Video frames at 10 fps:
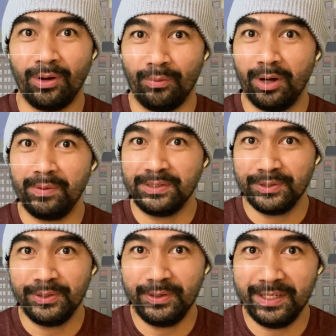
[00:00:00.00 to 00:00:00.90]
One way to
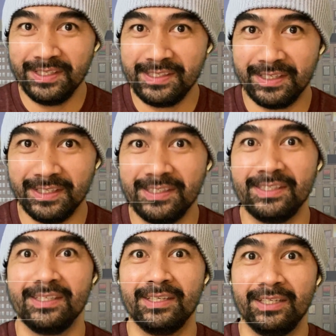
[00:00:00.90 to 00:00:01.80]
do this
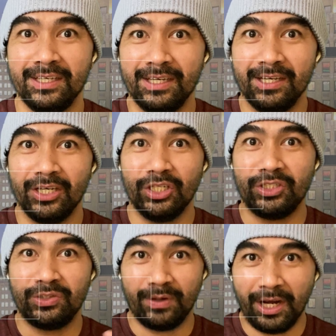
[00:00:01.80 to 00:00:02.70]
is
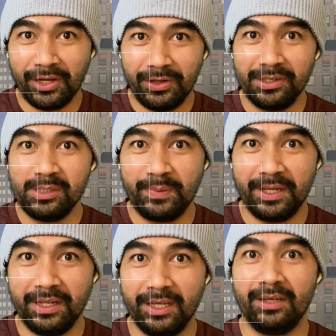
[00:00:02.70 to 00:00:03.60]
track your
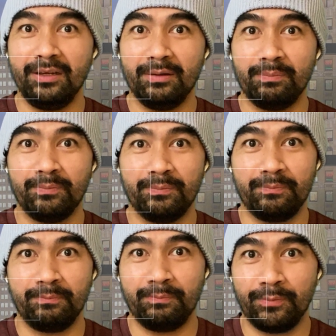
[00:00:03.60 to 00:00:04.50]
spending
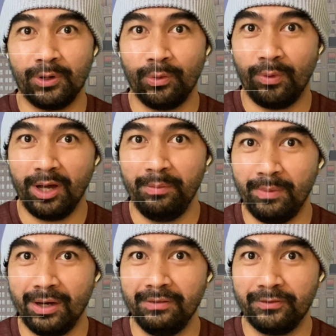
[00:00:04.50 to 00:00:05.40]
for 1
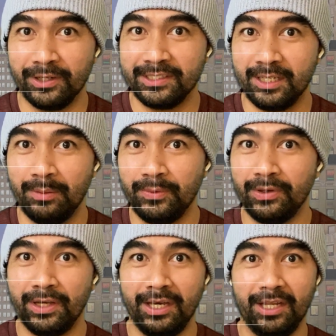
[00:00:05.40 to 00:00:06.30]
month, for
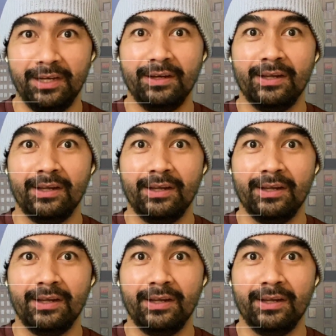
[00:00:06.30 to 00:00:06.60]
example, and